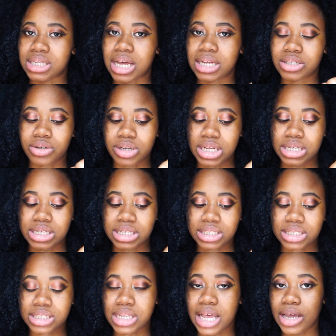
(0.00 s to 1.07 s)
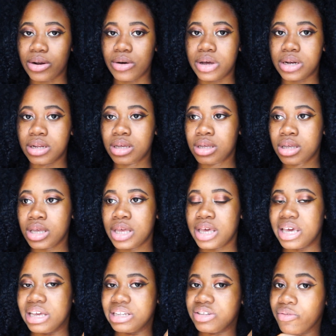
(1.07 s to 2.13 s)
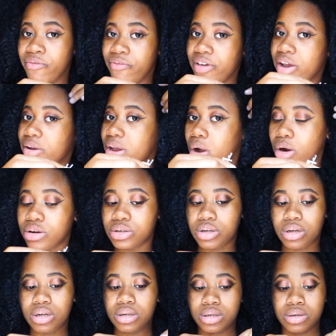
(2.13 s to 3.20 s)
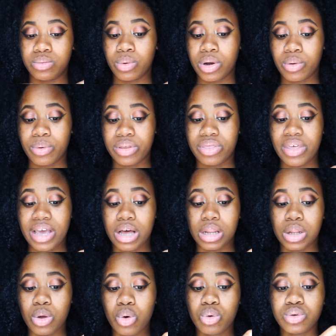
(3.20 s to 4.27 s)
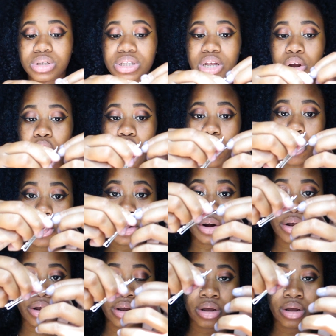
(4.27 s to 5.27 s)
slides on. It doesn't slide on. It's very hard to work with. They close. They're hard,